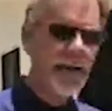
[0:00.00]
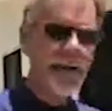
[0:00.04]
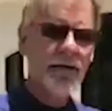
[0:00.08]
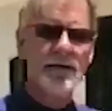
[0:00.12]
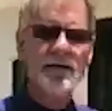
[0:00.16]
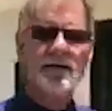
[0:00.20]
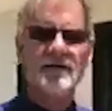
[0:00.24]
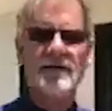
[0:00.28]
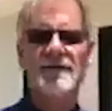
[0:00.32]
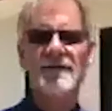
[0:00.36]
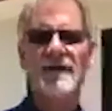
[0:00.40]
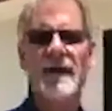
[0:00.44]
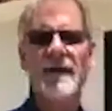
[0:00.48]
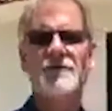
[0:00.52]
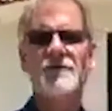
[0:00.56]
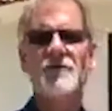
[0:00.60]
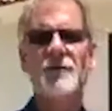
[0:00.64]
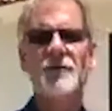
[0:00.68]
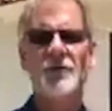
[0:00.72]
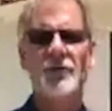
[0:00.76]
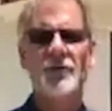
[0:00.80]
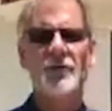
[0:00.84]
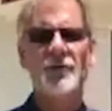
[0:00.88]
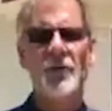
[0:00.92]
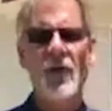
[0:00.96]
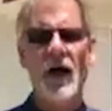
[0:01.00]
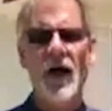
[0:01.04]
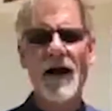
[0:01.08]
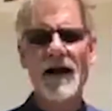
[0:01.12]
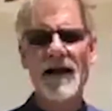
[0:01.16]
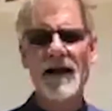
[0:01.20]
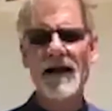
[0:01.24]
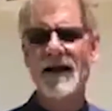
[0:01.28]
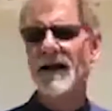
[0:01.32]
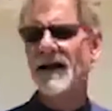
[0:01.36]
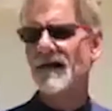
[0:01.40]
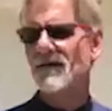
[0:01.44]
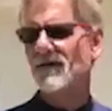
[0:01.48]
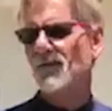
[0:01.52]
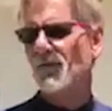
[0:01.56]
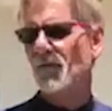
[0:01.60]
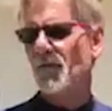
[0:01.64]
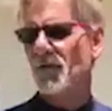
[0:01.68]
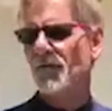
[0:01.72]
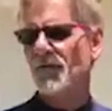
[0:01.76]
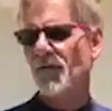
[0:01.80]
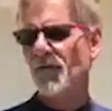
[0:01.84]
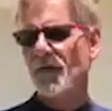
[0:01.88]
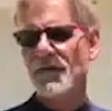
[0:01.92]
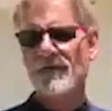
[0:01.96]
Friday, stay tuned for
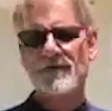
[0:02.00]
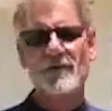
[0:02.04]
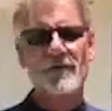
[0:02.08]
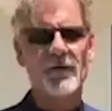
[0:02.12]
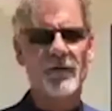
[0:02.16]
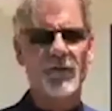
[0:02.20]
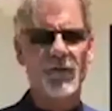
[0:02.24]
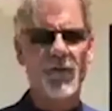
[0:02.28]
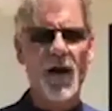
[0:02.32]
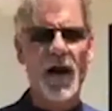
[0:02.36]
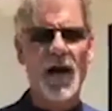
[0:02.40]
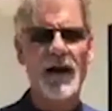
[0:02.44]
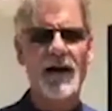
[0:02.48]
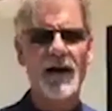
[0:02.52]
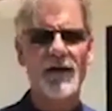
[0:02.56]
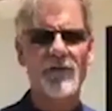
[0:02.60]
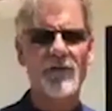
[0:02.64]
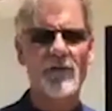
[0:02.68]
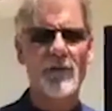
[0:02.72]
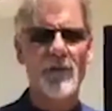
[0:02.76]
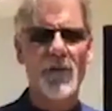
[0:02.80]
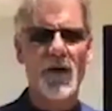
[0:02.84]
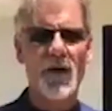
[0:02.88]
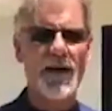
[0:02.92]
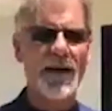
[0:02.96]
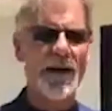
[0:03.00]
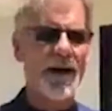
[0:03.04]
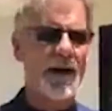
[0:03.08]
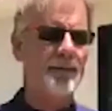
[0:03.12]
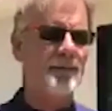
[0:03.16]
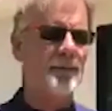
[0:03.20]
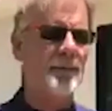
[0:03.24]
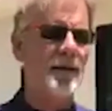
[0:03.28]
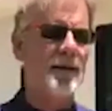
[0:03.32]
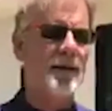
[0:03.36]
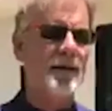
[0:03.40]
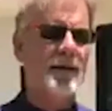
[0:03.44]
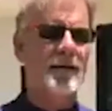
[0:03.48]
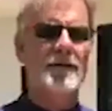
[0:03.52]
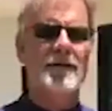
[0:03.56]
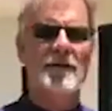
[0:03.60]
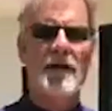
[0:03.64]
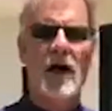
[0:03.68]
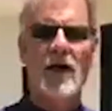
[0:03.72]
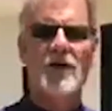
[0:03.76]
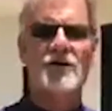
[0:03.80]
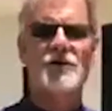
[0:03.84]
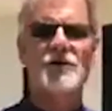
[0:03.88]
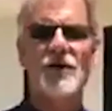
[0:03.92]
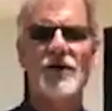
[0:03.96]
Friday. It is Free Fixture Friday, everybody.
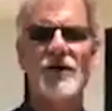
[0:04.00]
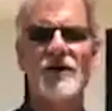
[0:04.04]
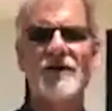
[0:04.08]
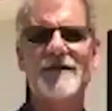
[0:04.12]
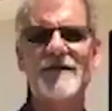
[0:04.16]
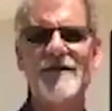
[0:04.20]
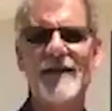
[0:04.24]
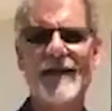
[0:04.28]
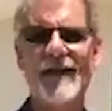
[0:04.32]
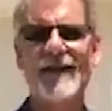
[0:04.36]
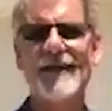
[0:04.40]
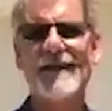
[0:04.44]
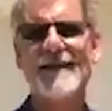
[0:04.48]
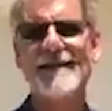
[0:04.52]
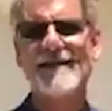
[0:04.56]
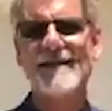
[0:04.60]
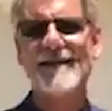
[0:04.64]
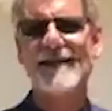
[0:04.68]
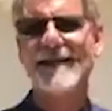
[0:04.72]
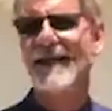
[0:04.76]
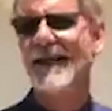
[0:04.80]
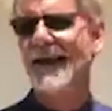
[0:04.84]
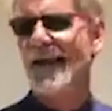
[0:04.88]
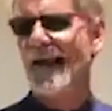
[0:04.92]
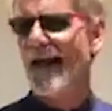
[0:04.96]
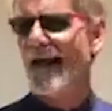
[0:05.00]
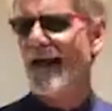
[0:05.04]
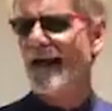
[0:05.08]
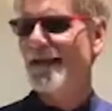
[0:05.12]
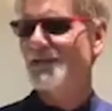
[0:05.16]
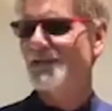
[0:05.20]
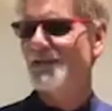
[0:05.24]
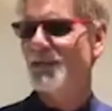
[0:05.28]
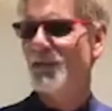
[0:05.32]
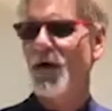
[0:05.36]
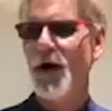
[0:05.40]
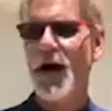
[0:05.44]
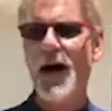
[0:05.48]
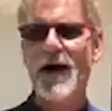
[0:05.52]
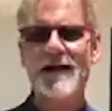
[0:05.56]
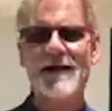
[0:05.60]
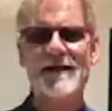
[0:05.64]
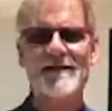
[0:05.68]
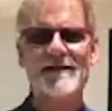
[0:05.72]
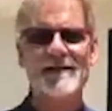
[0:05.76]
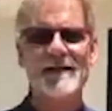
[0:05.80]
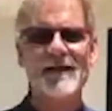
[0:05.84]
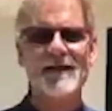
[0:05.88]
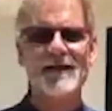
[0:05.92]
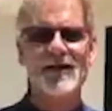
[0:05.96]
I'm not as good
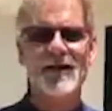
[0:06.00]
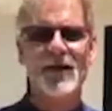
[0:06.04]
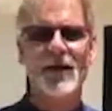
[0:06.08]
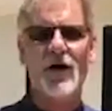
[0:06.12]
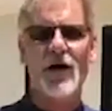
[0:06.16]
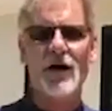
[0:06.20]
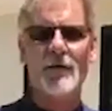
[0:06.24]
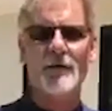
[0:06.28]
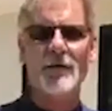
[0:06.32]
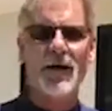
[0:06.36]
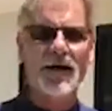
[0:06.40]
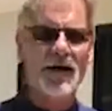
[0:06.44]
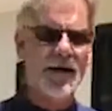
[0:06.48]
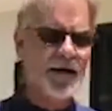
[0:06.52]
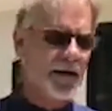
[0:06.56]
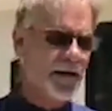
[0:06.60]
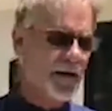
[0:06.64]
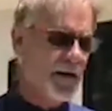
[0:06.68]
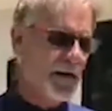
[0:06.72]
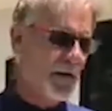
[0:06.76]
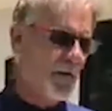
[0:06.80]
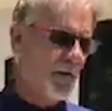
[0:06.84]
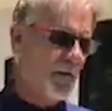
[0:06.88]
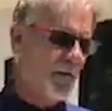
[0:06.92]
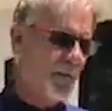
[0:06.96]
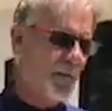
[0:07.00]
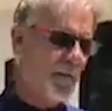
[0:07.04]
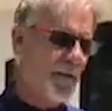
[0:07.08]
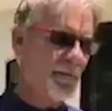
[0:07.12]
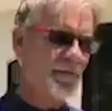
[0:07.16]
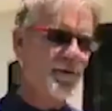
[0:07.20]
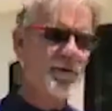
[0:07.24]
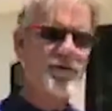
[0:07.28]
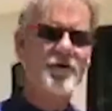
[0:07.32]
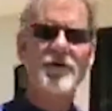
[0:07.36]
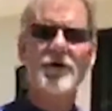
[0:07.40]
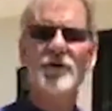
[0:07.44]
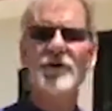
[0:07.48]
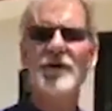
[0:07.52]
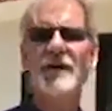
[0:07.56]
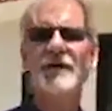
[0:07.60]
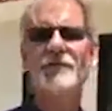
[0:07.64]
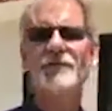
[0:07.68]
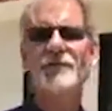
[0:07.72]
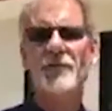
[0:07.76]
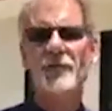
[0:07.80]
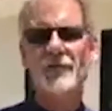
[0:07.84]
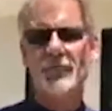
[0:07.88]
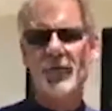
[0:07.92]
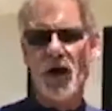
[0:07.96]
as Brian and Cynthia are, but
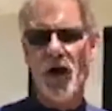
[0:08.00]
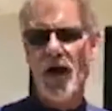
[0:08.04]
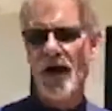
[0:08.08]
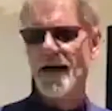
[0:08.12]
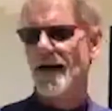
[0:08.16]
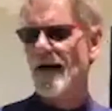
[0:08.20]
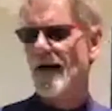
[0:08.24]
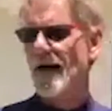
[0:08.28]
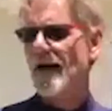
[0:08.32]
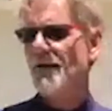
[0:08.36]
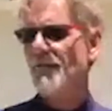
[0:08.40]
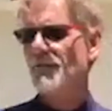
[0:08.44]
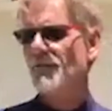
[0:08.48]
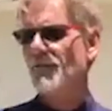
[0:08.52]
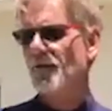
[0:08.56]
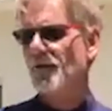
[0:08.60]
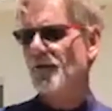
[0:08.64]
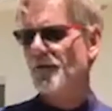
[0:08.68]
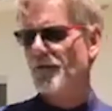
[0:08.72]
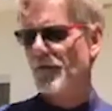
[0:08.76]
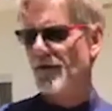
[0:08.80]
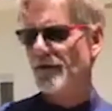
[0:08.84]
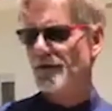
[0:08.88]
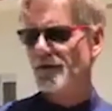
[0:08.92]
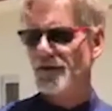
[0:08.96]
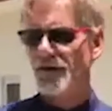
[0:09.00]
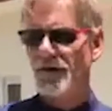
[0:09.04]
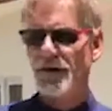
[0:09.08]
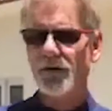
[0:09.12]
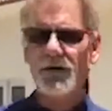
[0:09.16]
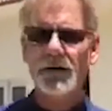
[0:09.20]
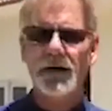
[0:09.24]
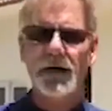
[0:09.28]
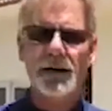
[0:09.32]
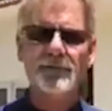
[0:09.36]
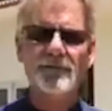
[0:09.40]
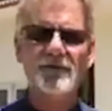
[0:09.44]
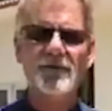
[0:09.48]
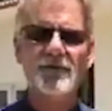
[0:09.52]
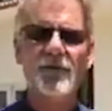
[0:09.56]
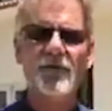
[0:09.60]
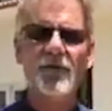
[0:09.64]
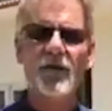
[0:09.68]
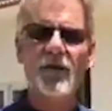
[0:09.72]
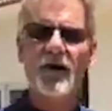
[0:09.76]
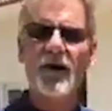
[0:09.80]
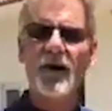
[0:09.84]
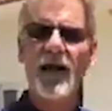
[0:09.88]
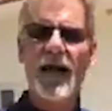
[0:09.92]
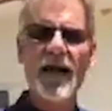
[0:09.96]
remember to tune in for Friday, Free
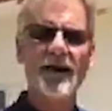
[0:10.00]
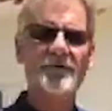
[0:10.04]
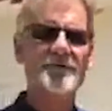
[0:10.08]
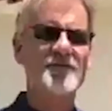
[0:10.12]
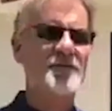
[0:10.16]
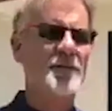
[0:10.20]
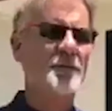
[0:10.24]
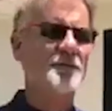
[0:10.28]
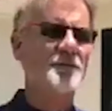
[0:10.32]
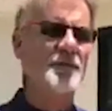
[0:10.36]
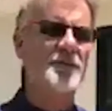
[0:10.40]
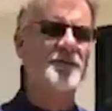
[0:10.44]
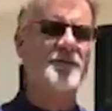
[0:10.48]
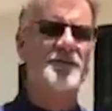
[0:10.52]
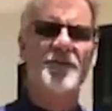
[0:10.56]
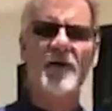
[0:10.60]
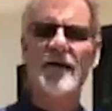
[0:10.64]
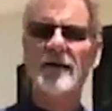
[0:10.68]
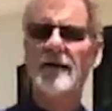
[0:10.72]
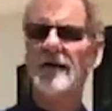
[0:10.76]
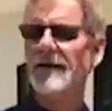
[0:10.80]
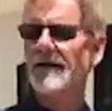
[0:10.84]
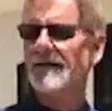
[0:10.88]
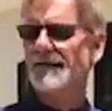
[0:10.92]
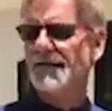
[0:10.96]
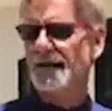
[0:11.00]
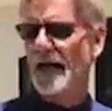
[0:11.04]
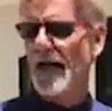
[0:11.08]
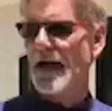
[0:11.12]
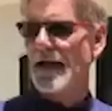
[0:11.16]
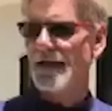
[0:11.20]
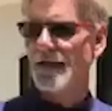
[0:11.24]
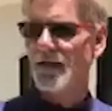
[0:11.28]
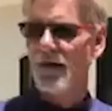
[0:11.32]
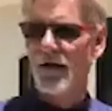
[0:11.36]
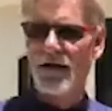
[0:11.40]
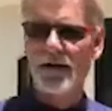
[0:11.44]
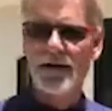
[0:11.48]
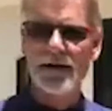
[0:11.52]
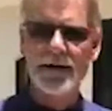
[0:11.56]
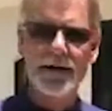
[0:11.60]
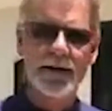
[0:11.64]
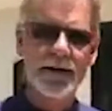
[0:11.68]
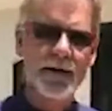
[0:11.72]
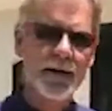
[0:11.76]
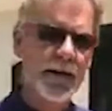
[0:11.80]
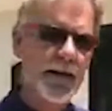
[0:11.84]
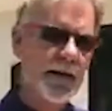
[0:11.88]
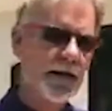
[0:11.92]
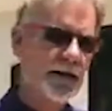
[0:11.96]
Fixture. I'm sure they're going to have something fun and
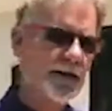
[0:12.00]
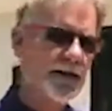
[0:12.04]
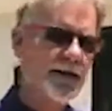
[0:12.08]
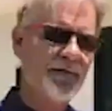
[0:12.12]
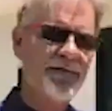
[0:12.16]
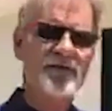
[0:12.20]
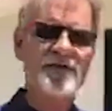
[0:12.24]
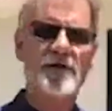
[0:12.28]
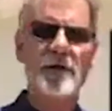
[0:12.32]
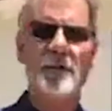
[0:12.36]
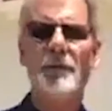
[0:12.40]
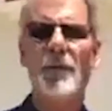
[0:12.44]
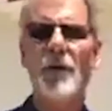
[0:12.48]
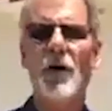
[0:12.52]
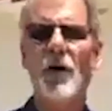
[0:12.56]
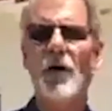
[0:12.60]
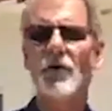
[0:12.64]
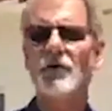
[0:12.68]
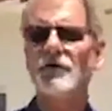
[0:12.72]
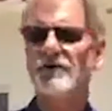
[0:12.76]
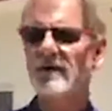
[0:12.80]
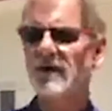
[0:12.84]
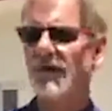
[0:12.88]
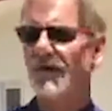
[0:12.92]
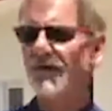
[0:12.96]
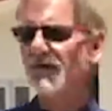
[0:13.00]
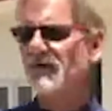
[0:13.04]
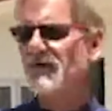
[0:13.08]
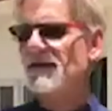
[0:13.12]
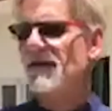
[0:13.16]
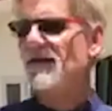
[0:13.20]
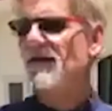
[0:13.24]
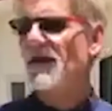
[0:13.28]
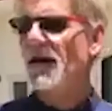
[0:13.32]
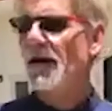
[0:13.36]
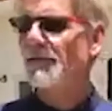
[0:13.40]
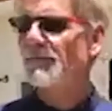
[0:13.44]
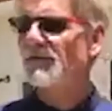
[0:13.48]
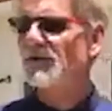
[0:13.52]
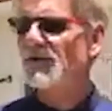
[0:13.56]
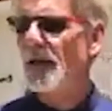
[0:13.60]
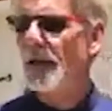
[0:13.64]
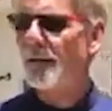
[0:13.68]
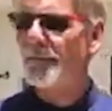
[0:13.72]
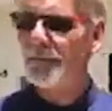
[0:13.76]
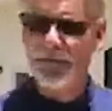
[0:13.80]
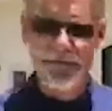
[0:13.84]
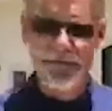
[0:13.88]
exciting on it. Leave us a post, leave us a